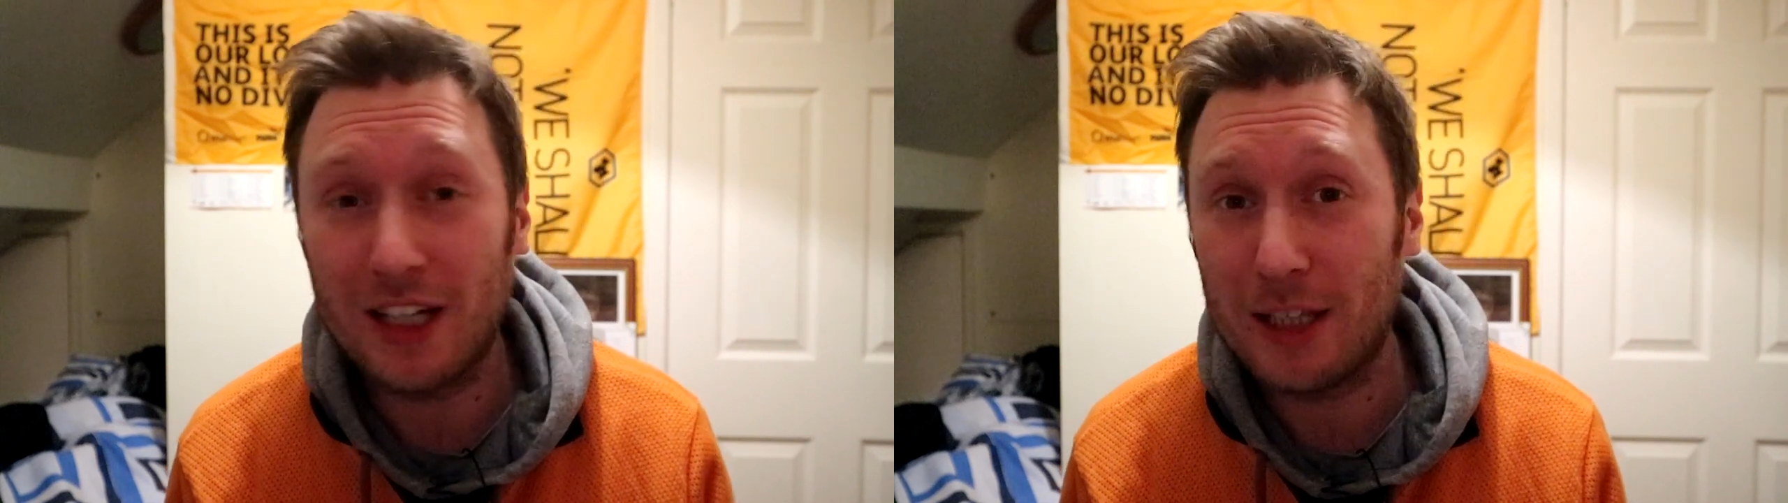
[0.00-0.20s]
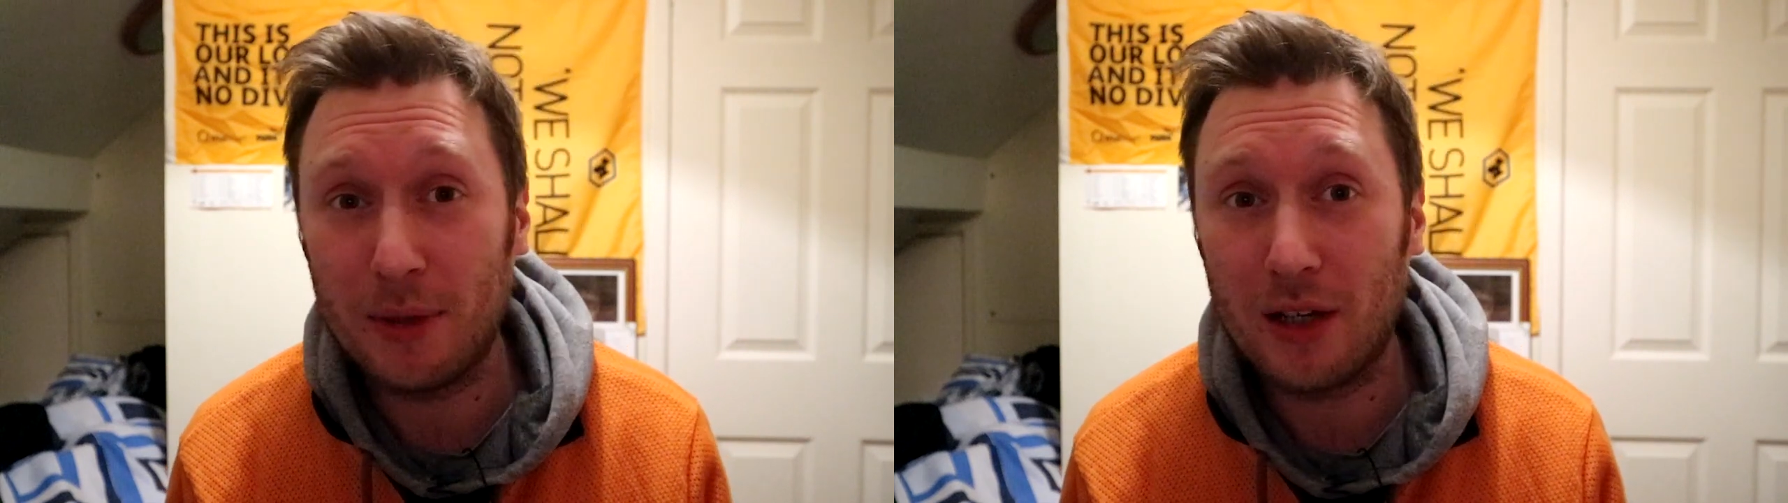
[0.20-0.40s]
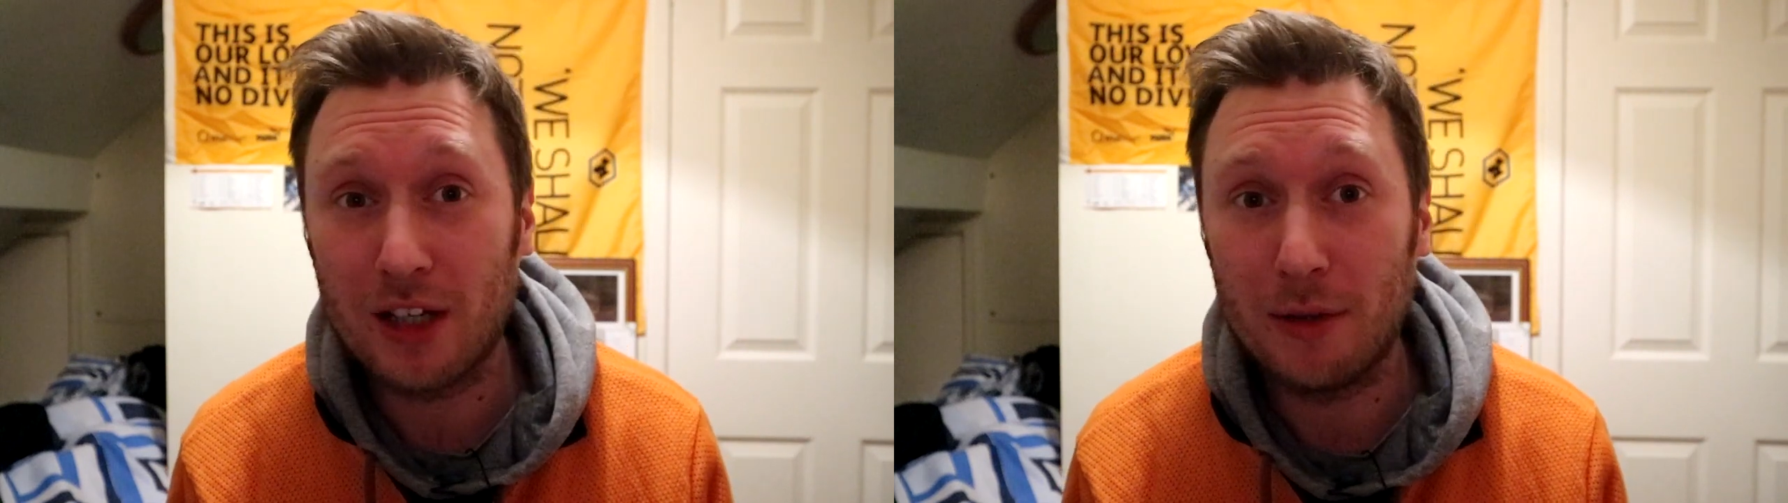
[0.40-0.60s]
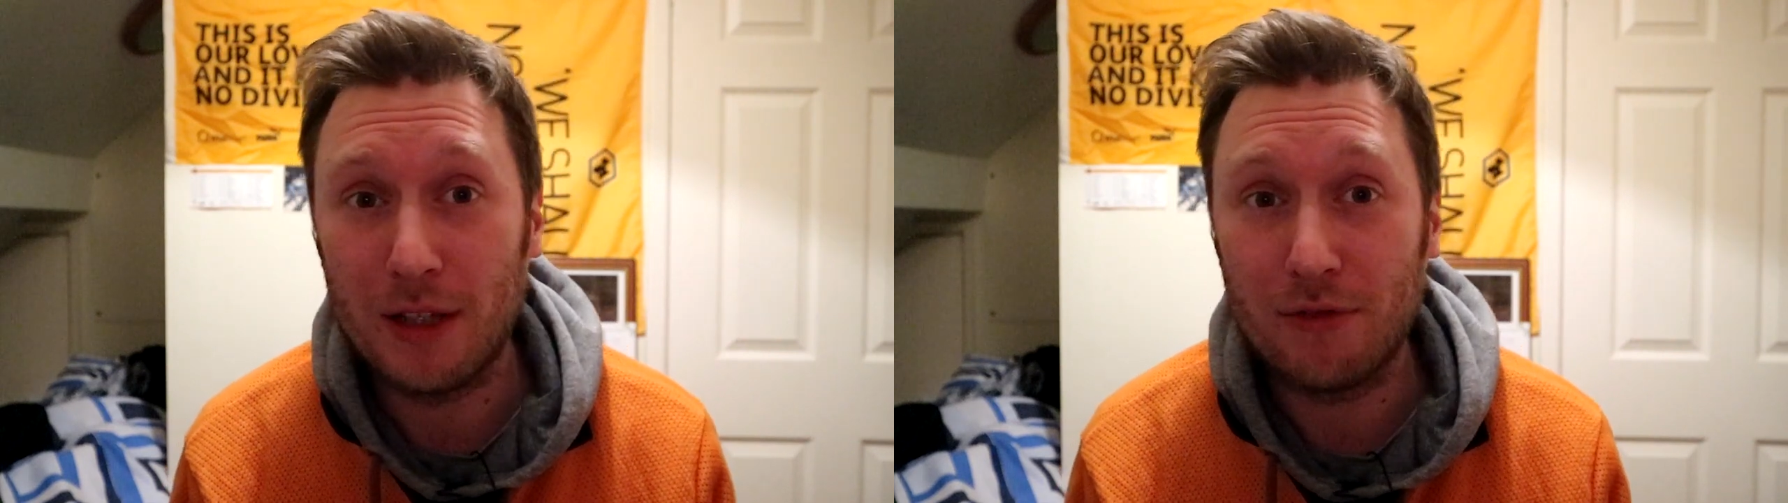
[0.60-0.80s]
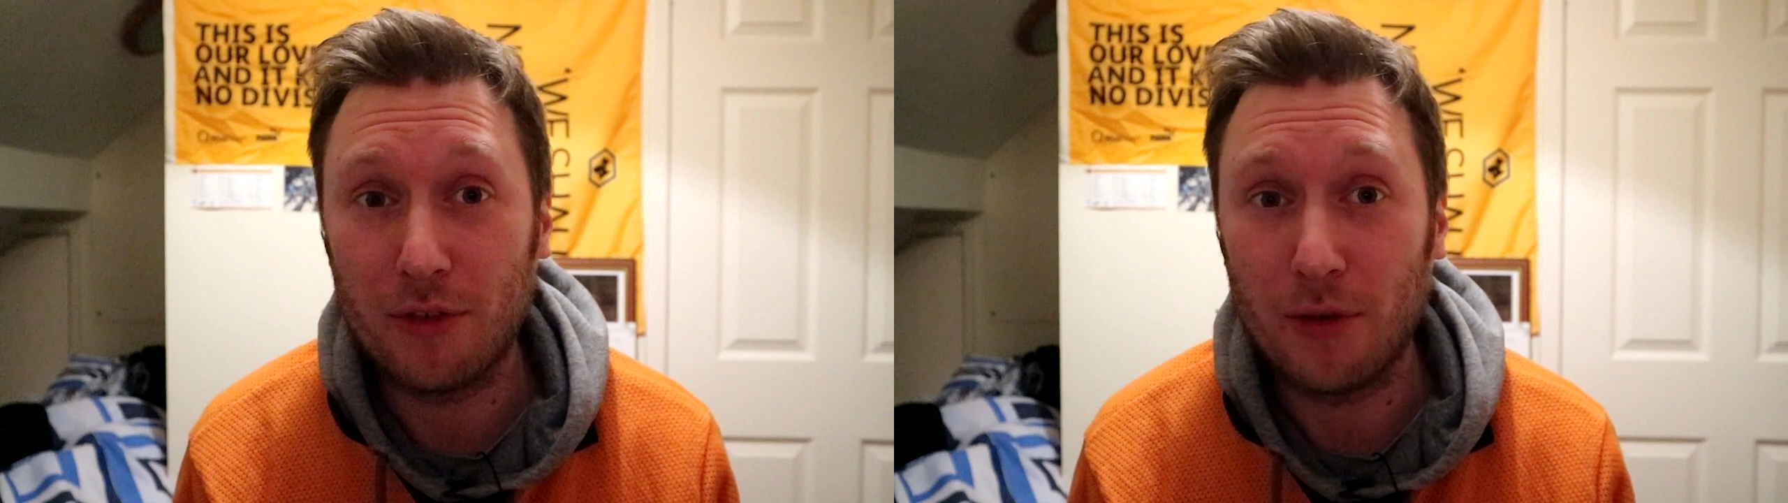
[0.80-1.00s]
Danny Batth
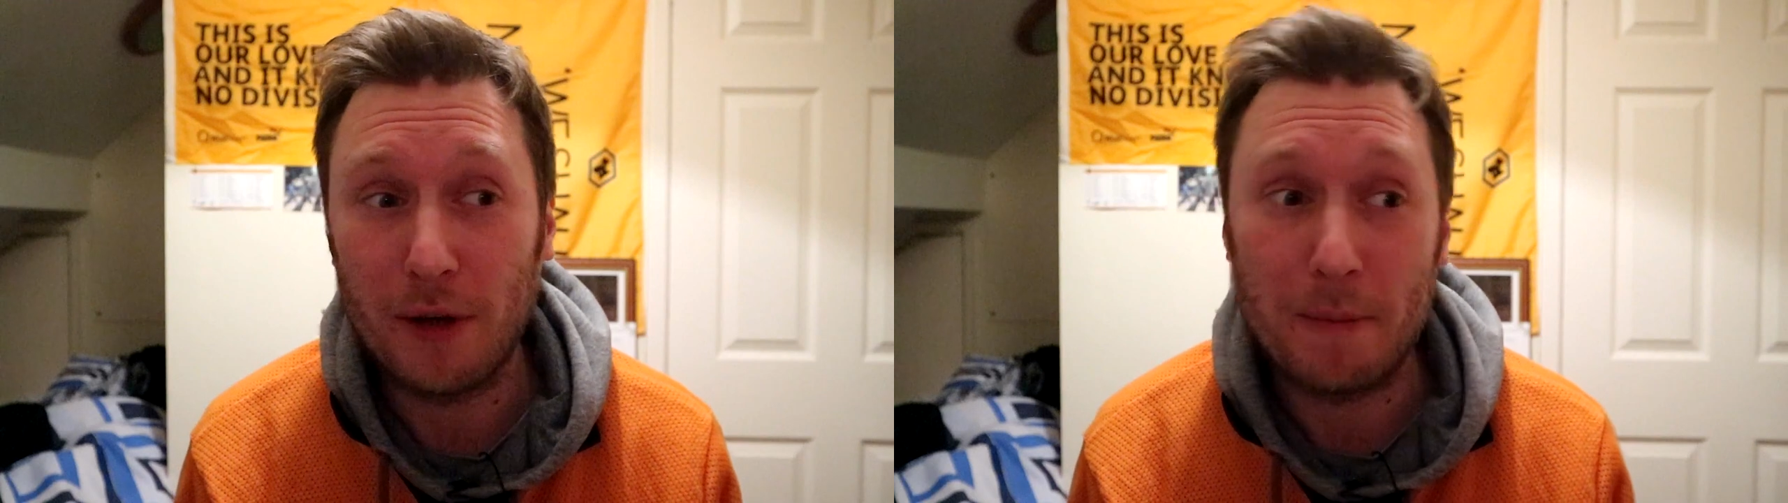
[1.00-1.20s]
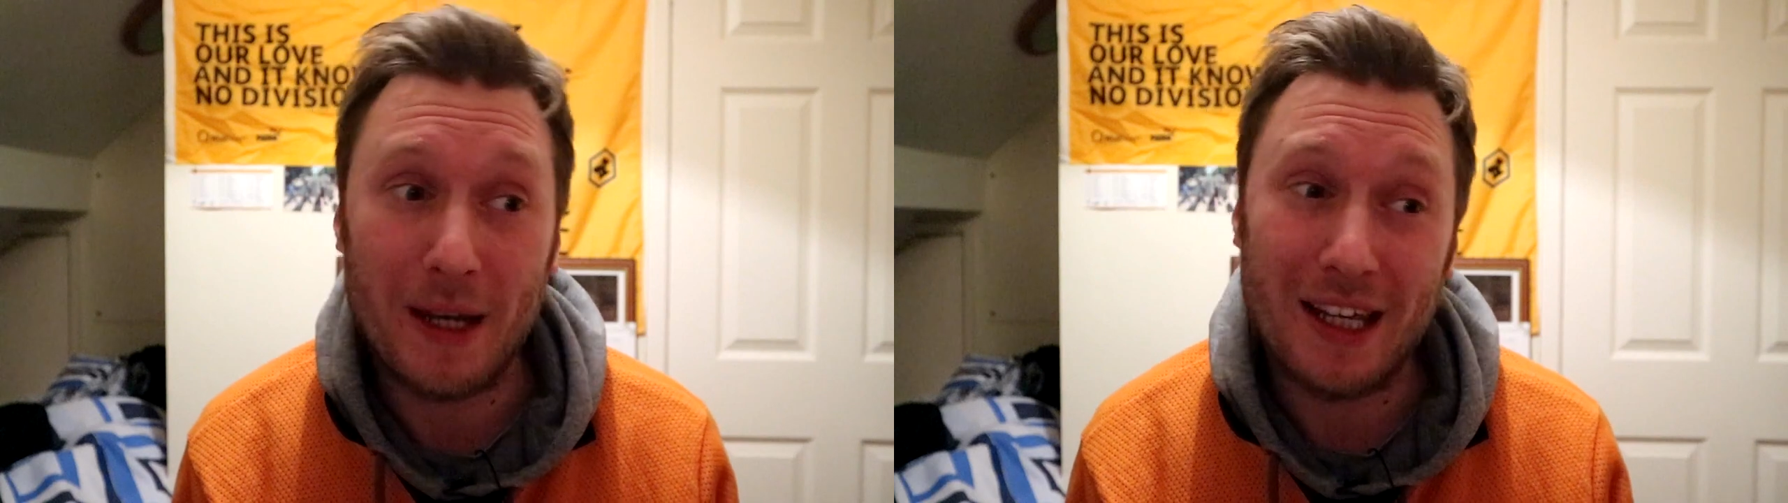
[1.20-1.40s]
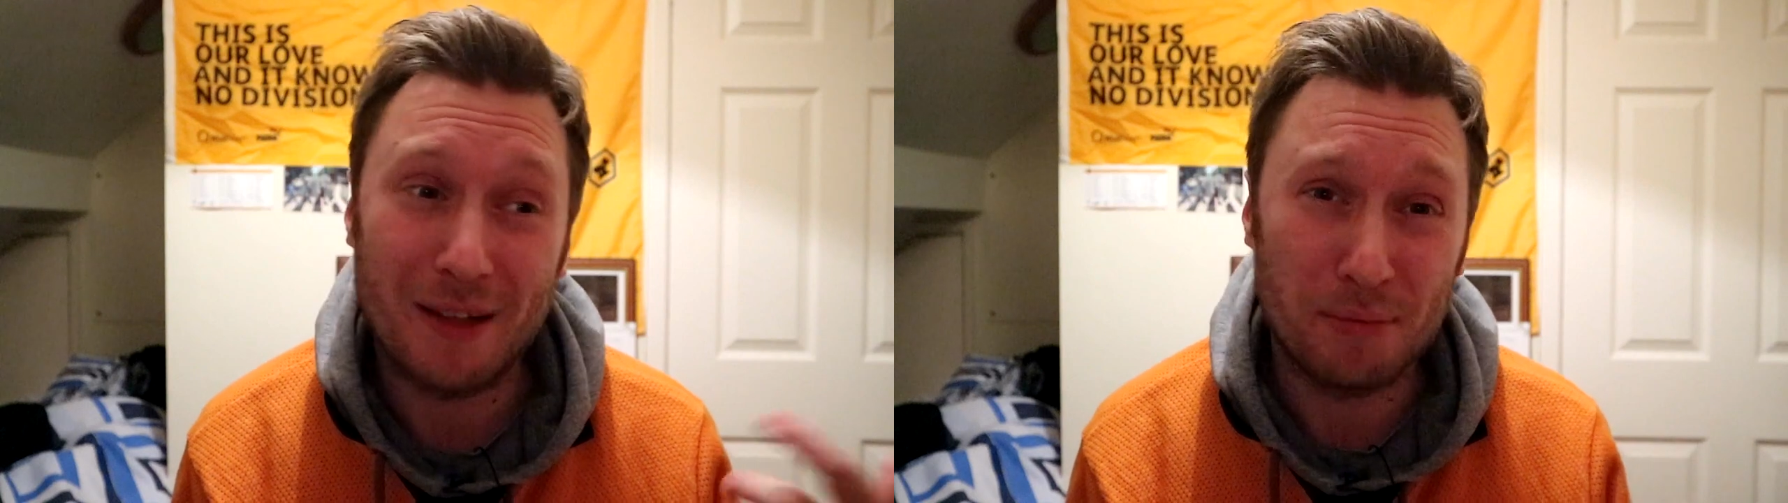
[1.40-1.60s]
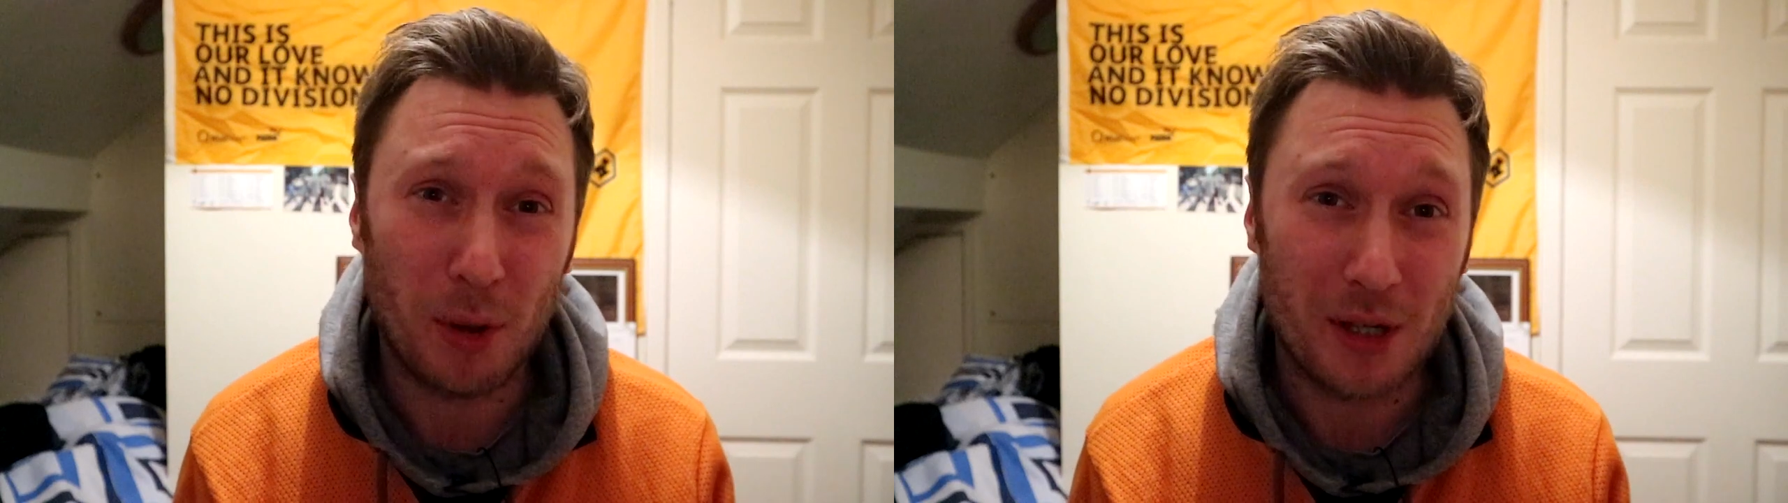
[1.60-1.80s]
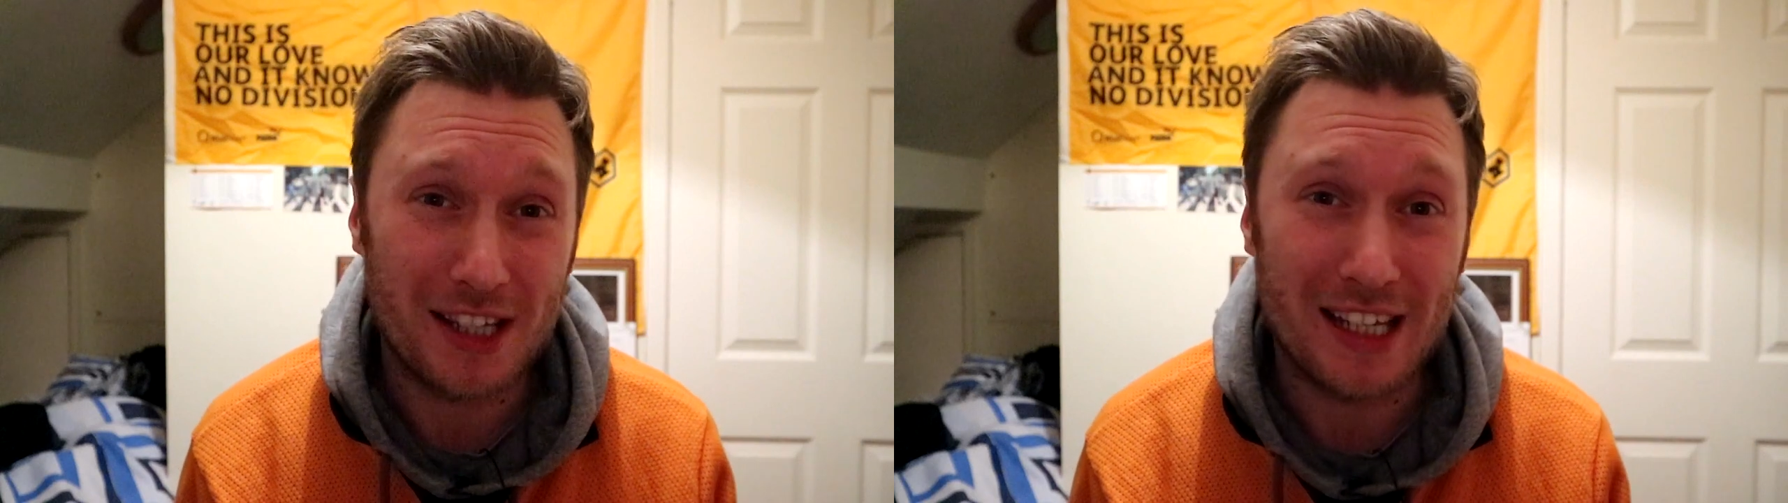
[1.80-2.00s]
coming in for Ryan Bennett and
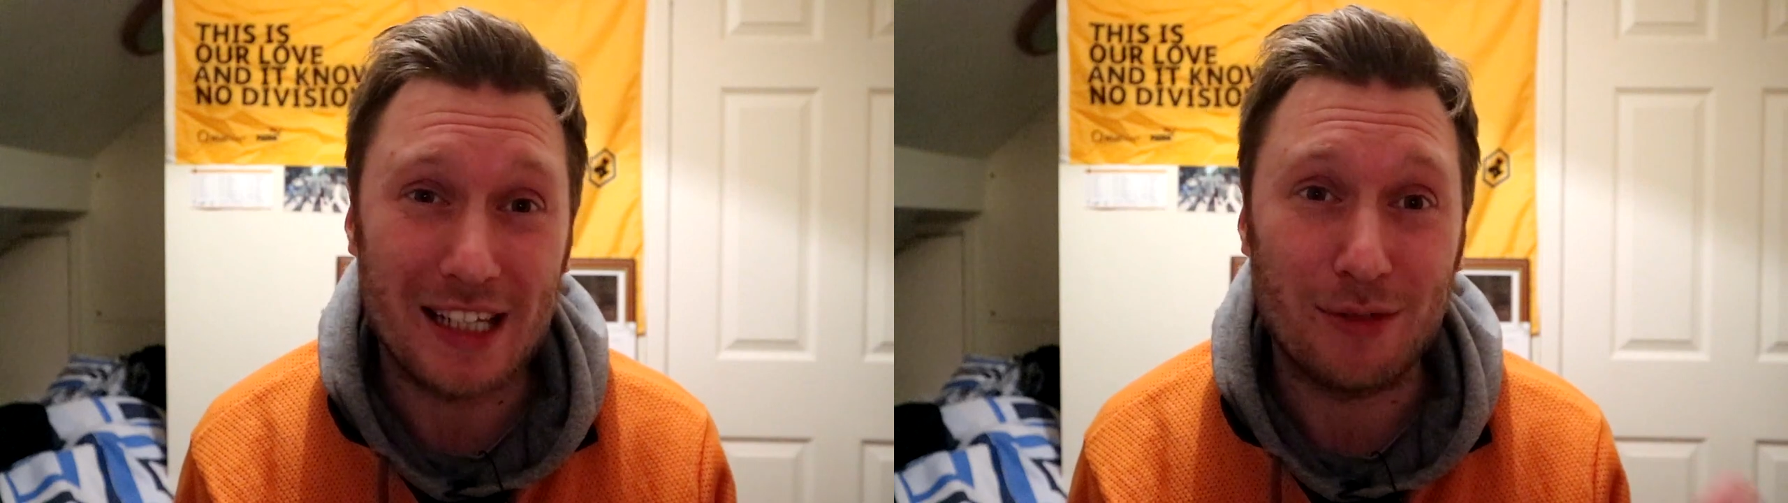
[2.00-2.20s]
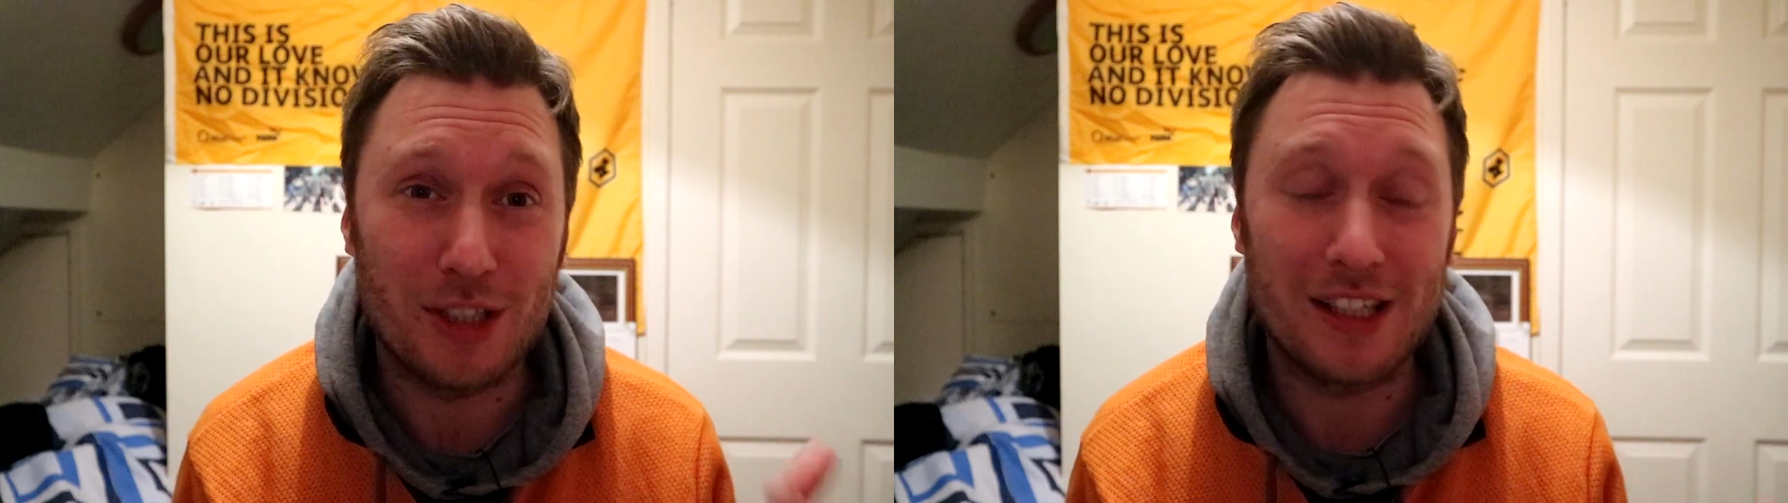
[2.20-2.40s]
Bonatini